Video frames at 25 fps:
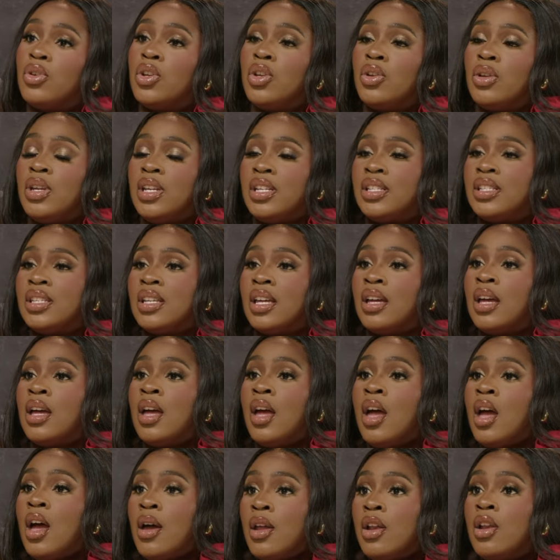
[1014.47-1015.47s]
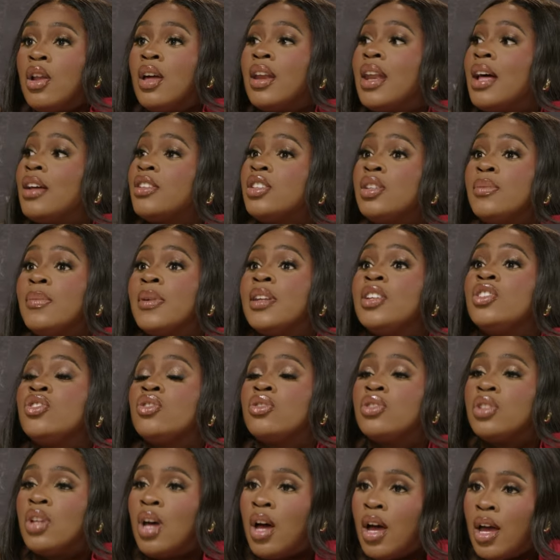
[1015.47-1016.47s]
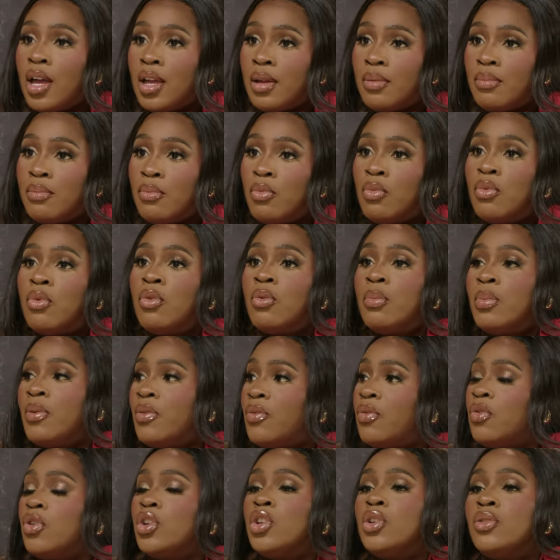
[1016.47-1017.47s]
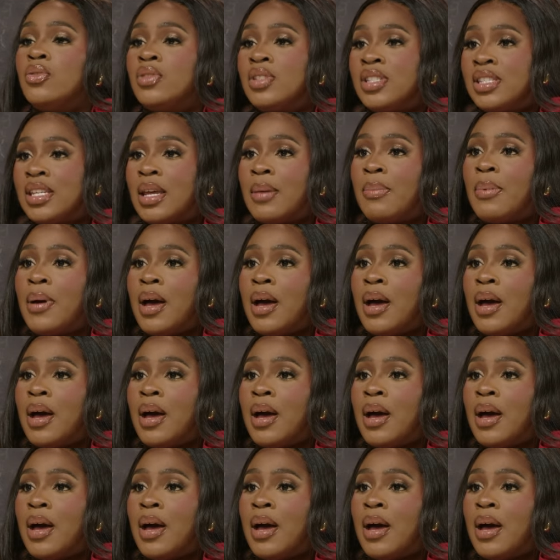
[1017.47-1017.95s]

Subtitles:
you need to learn how to manage your time more before you step